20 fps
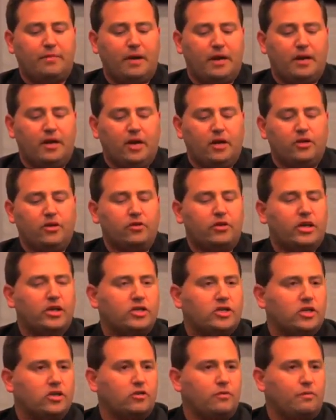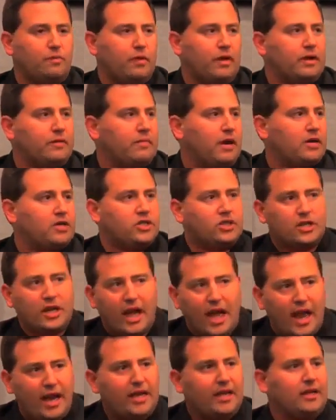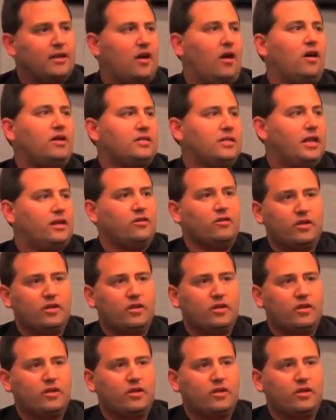but you can do pretty much any content.